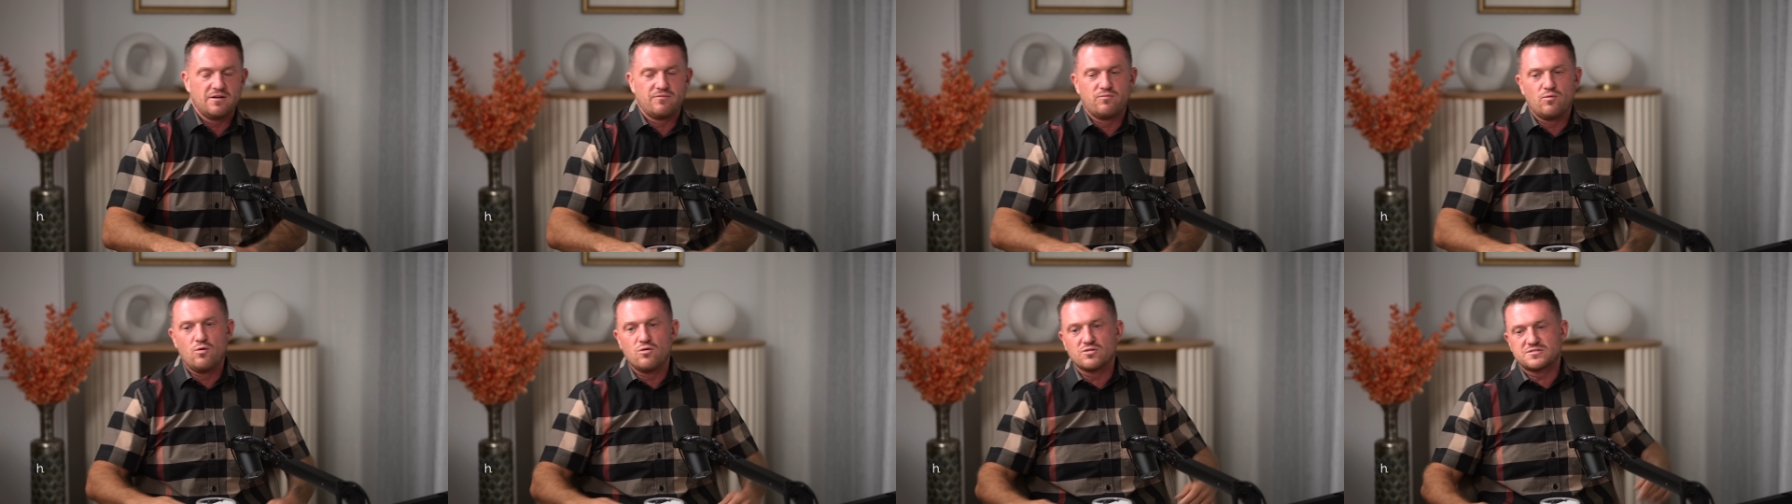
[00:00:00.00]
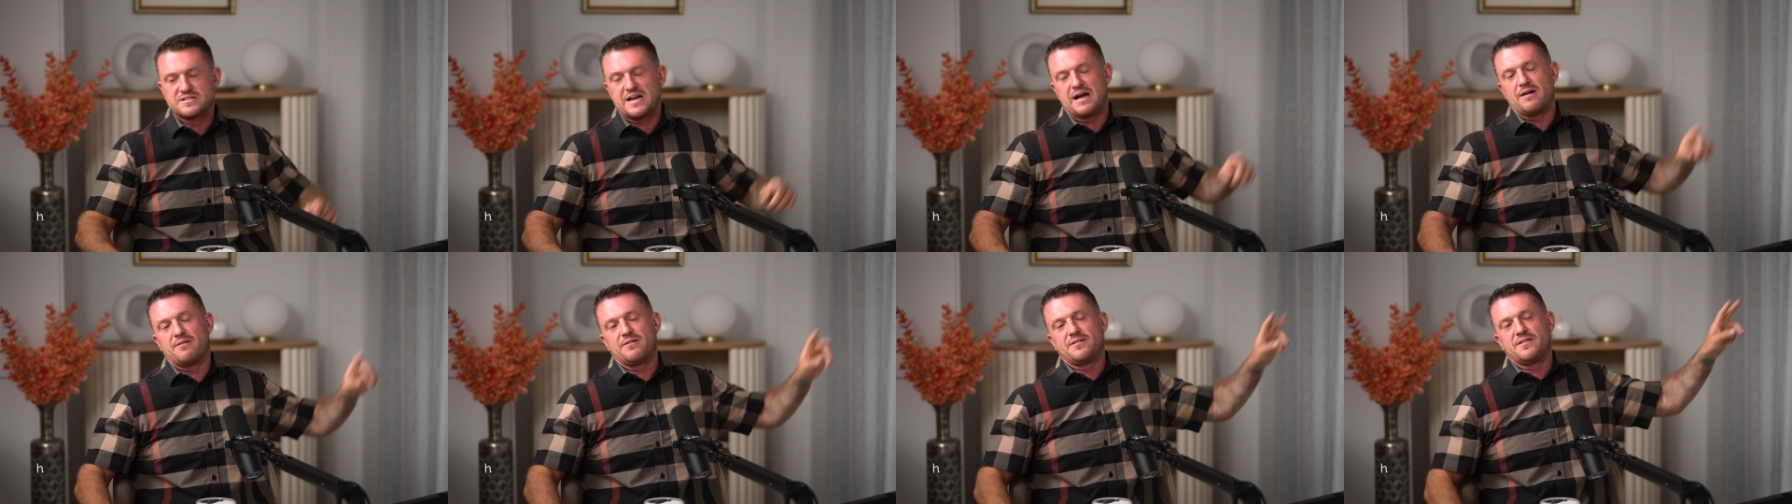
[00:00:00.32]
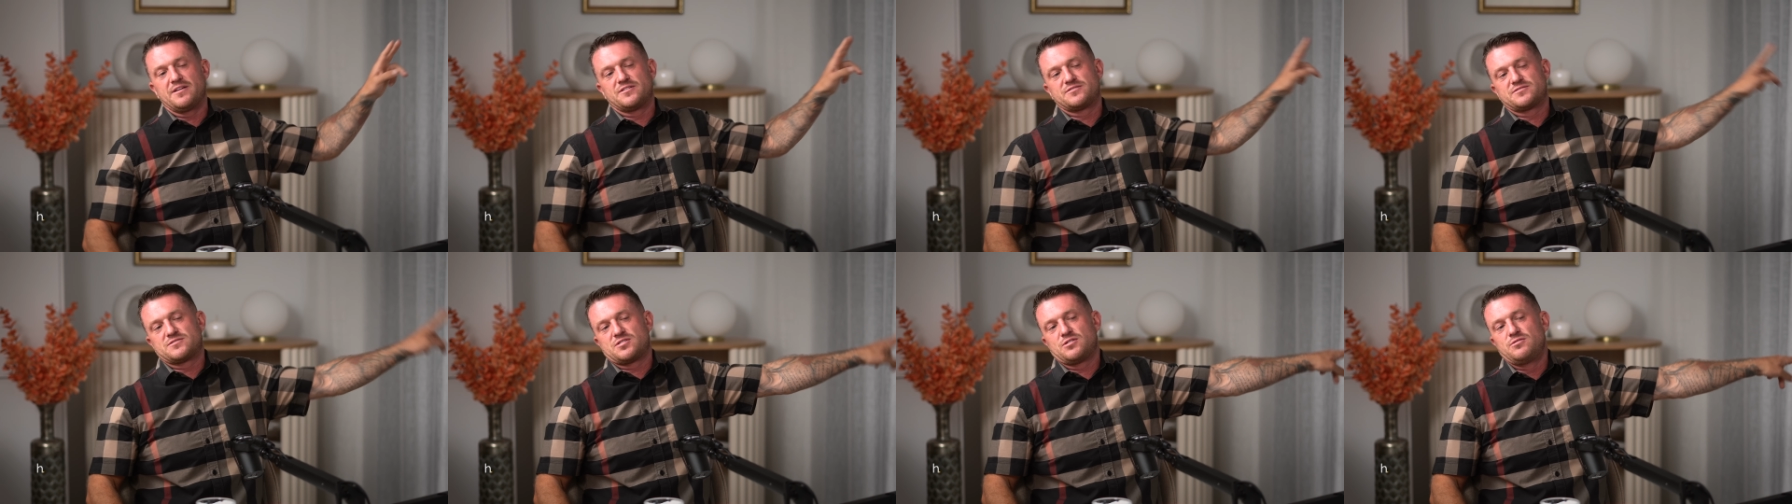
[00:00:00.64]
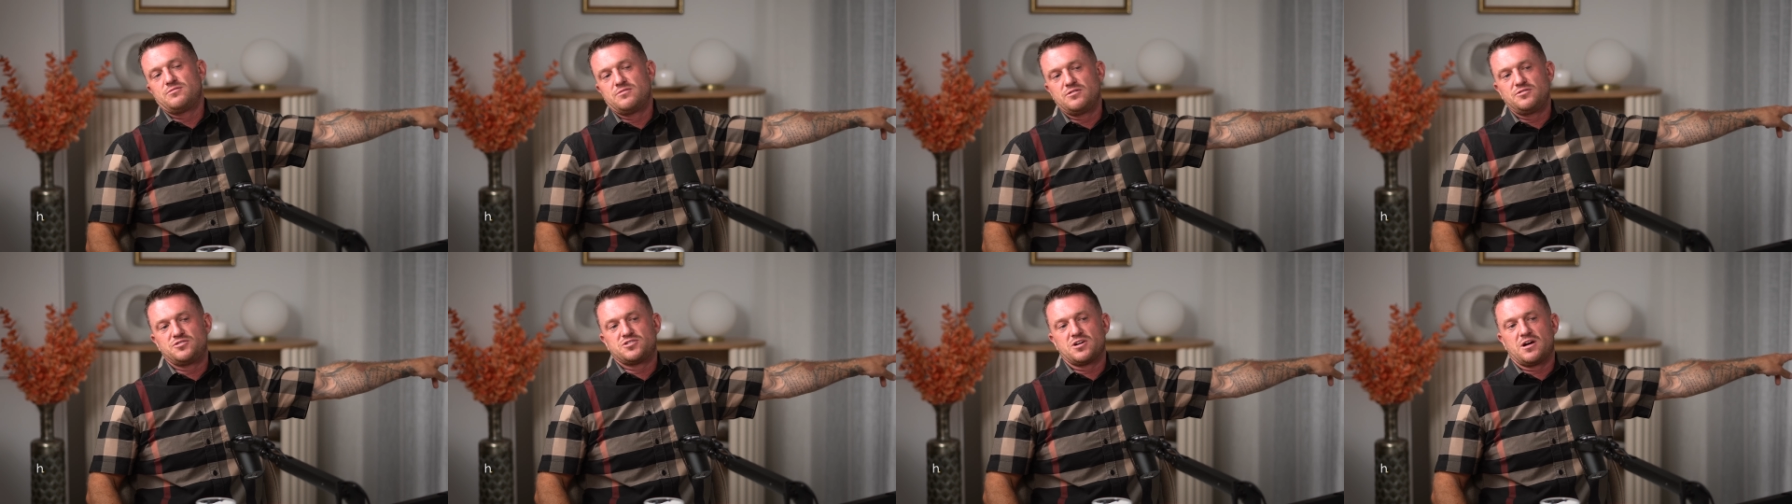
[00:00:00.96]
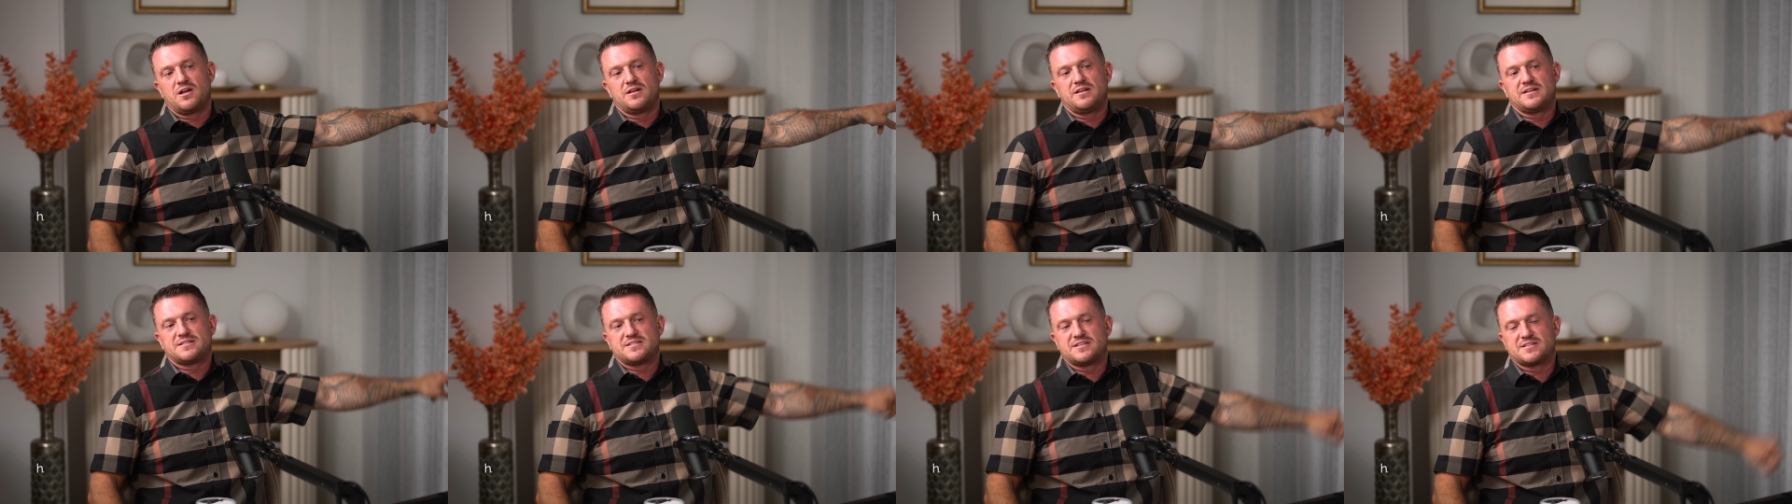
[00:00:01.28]
I've walked out and the two new
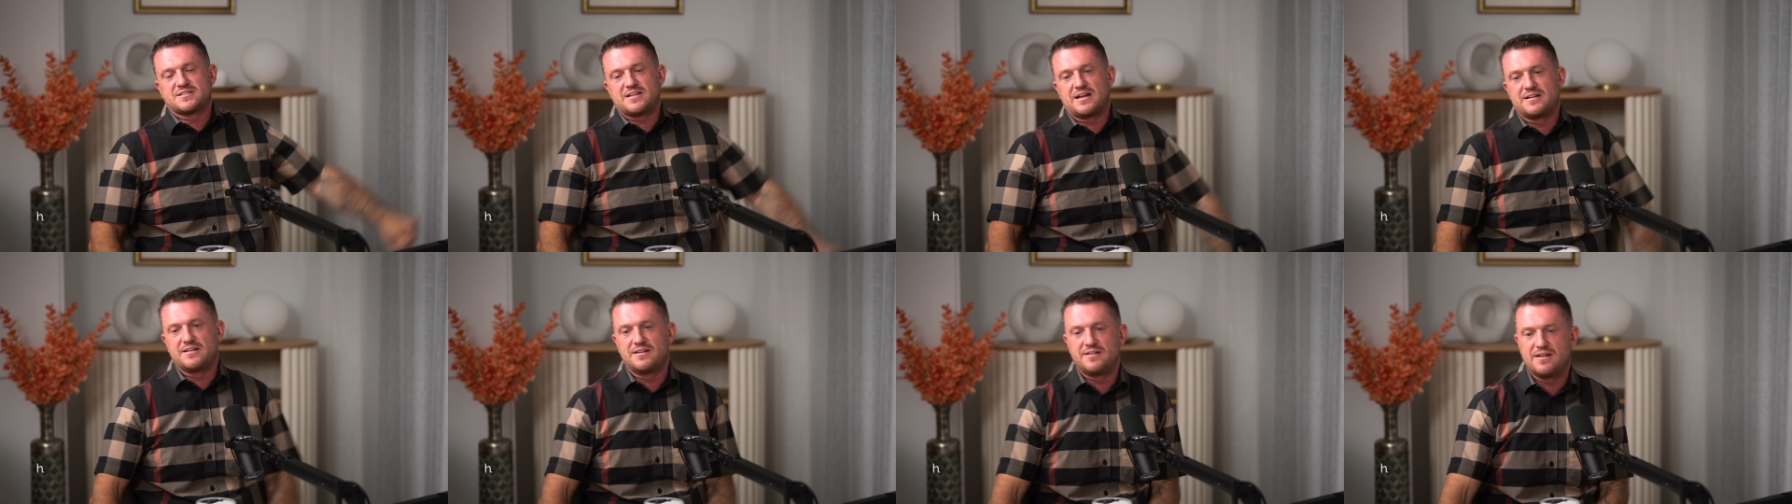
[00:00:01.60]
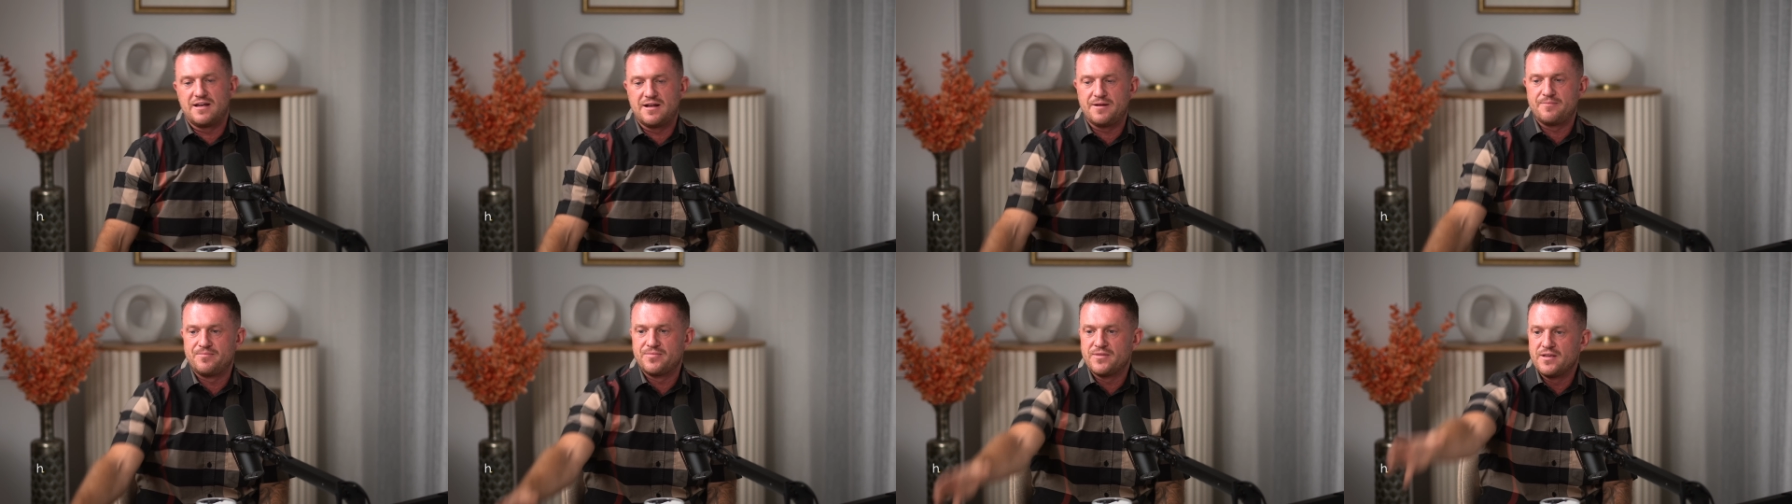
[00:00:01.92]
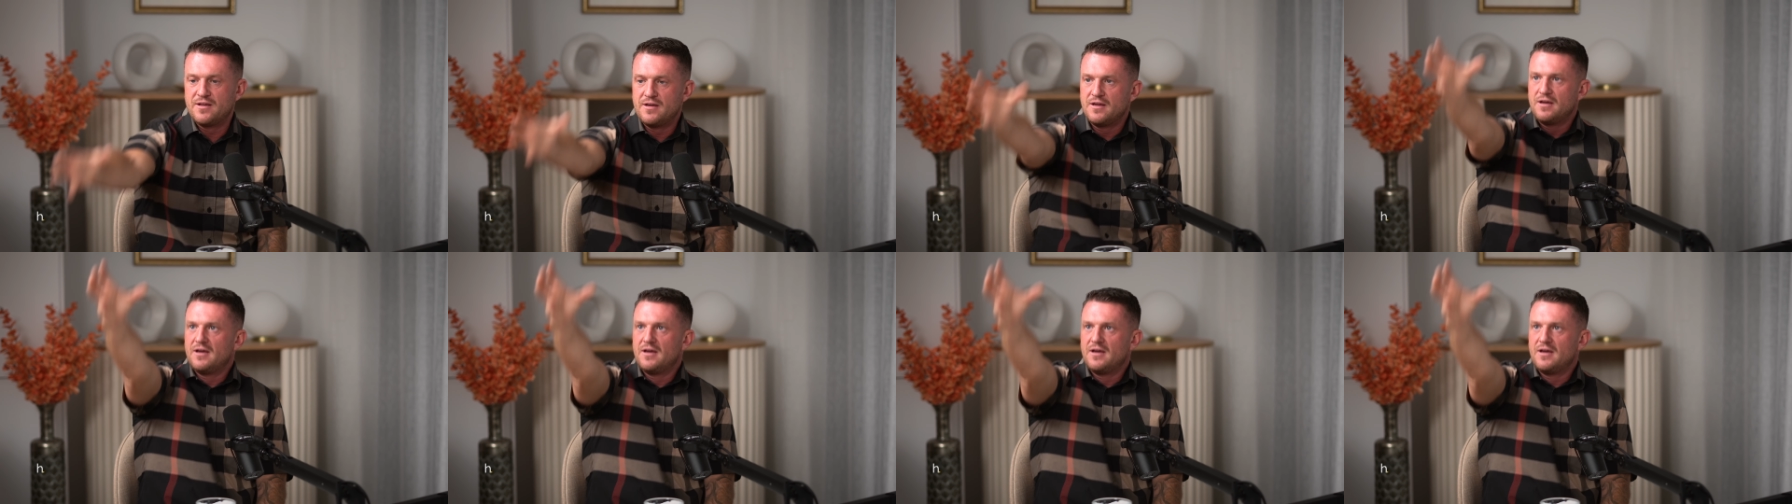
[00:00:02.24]
journalists are standing there